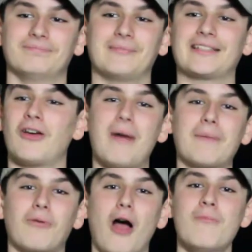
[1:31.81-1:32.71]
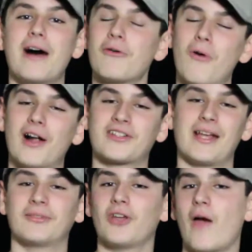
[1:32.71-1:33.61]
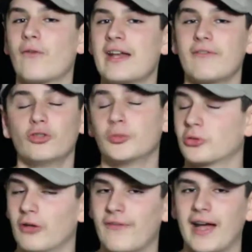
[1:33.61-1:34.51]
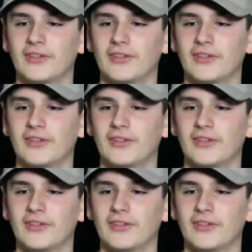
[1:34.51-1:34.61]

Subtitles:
that's not my problem. I don't watch it. Sorry for any of you Supergirl fans.